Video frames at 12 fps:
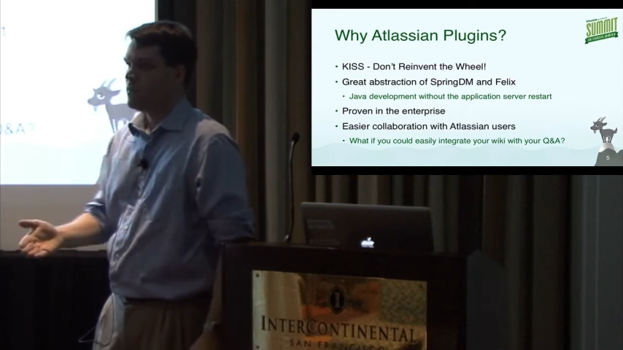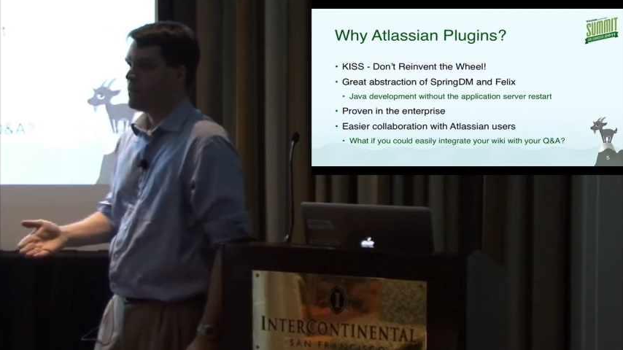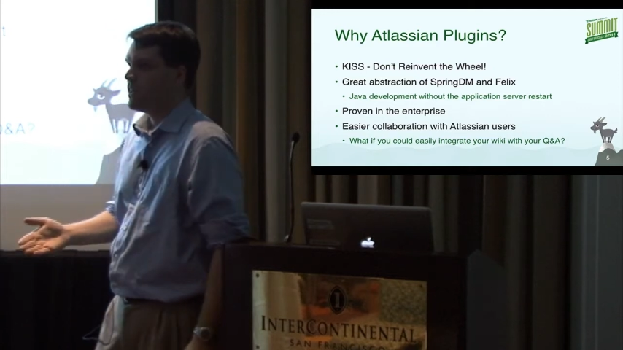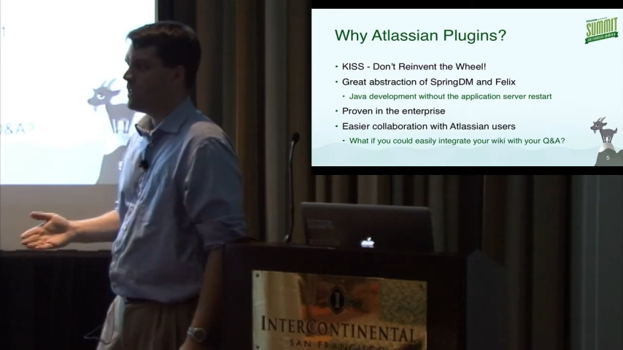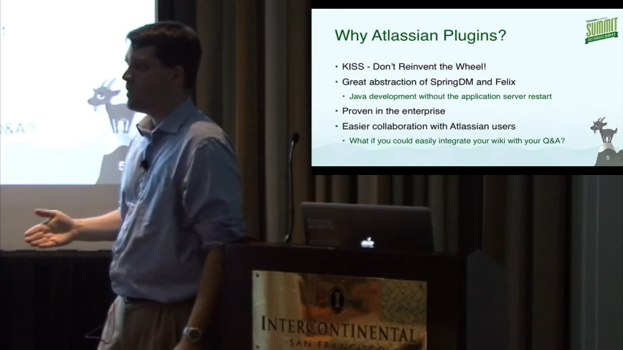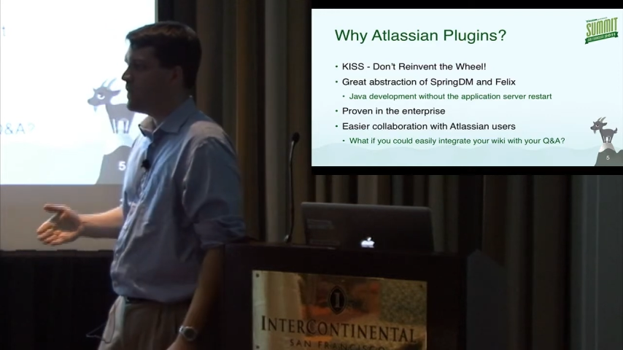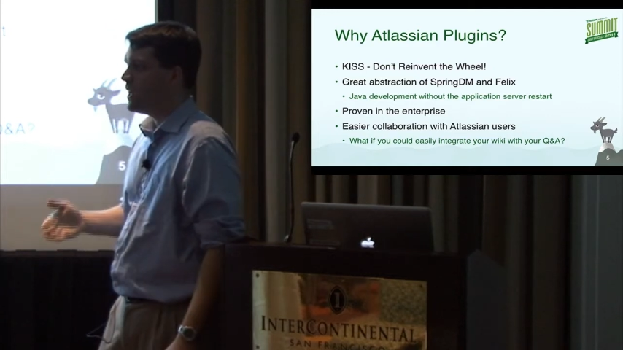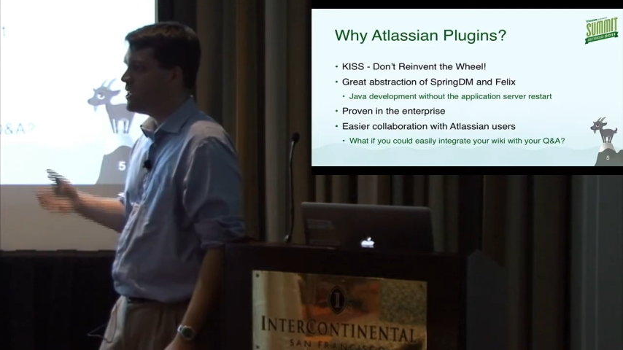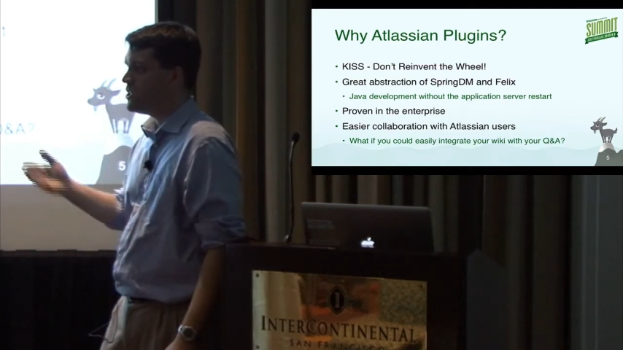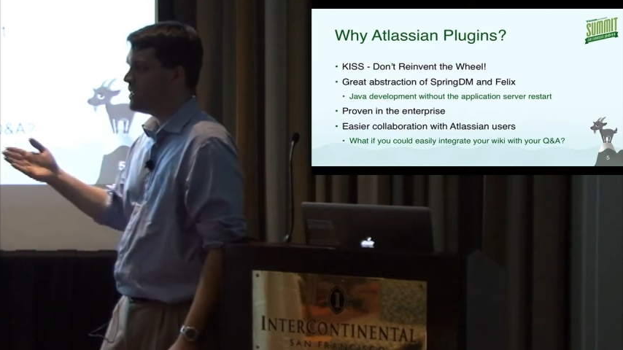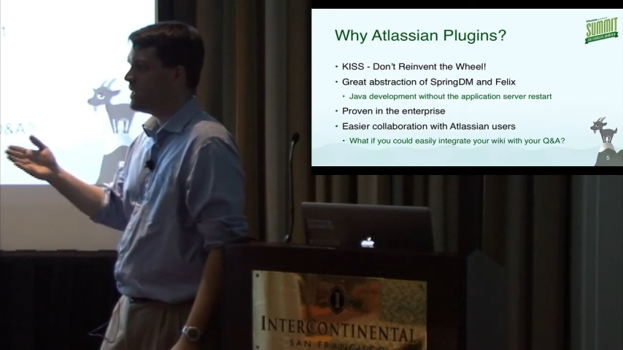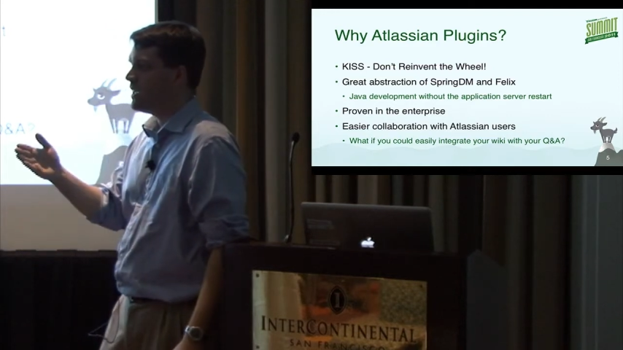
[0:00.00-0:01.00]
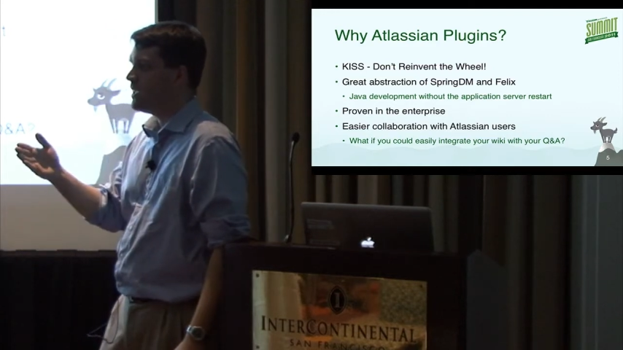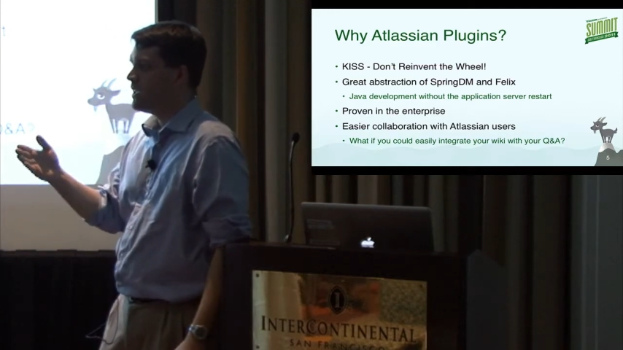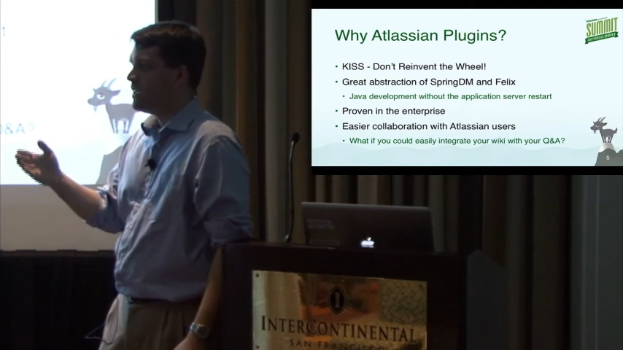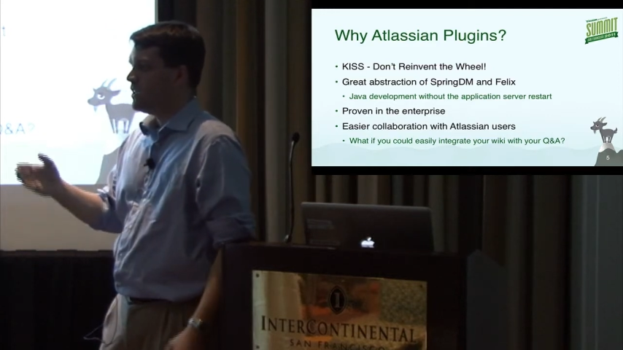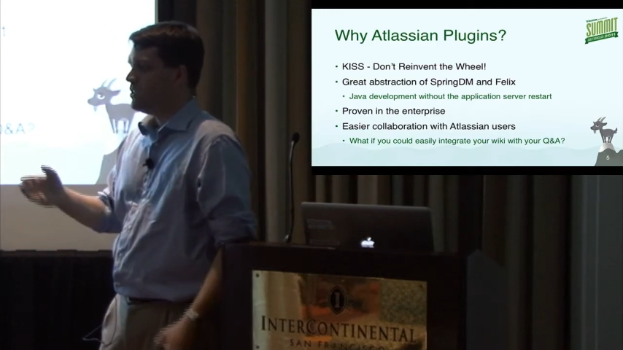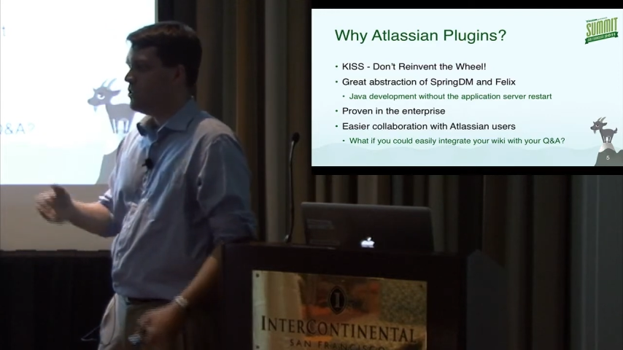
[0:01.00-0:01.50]
Right? Imagine that
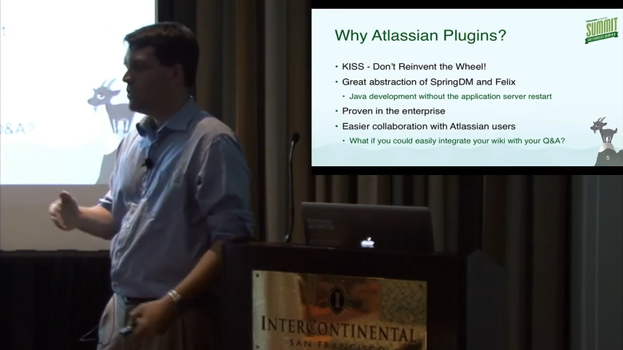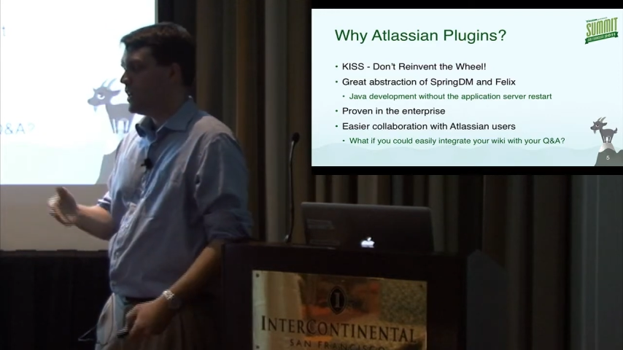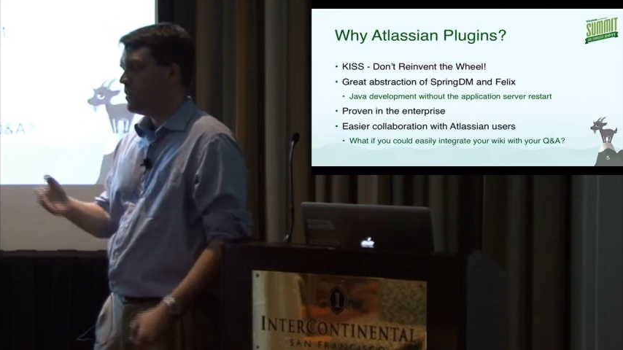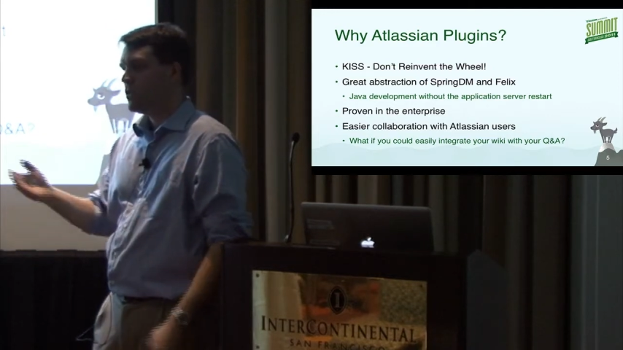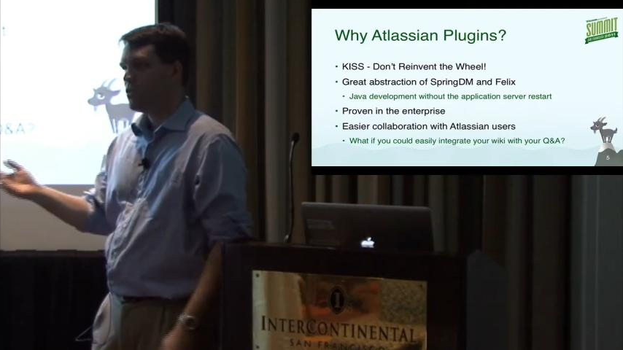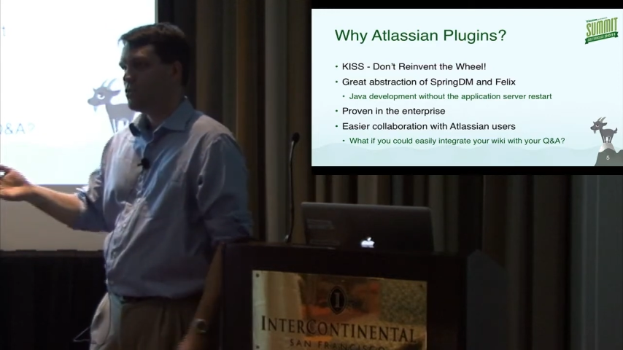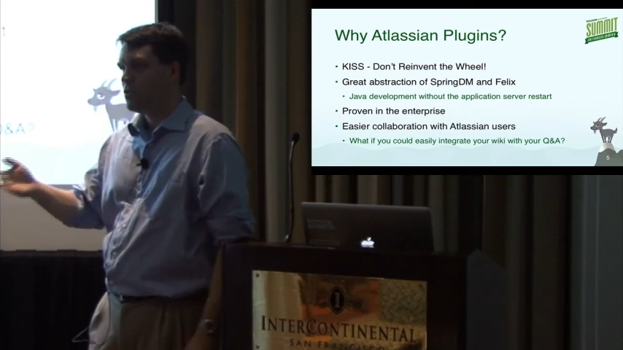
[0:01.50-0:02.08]
you have your